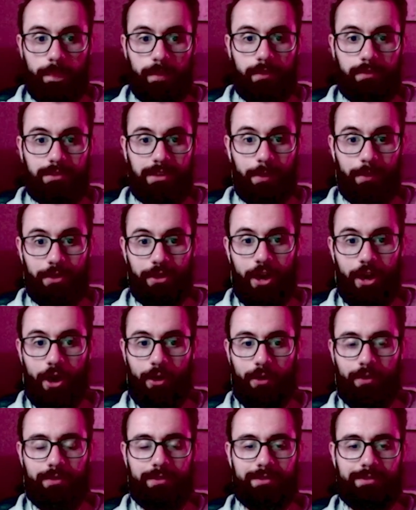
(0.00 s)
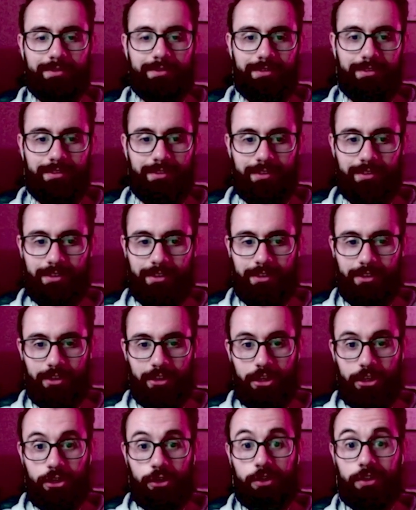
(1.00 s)
There we go.
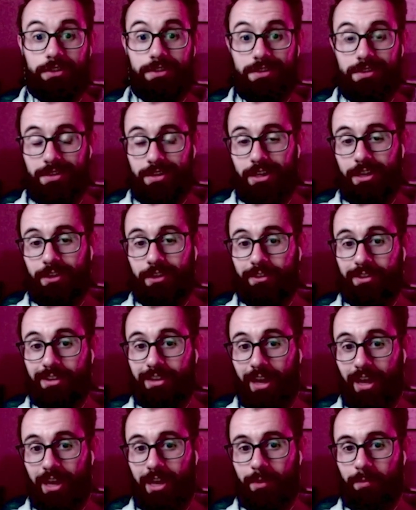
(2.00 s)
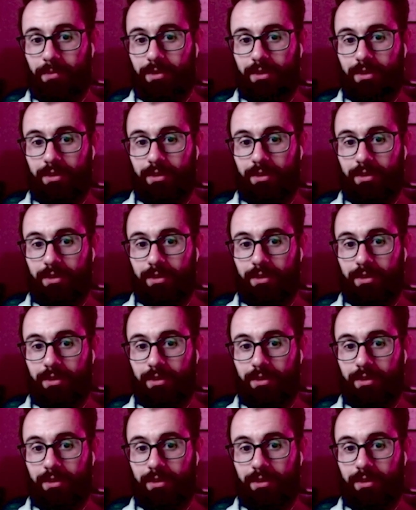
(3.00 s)
You can see that the game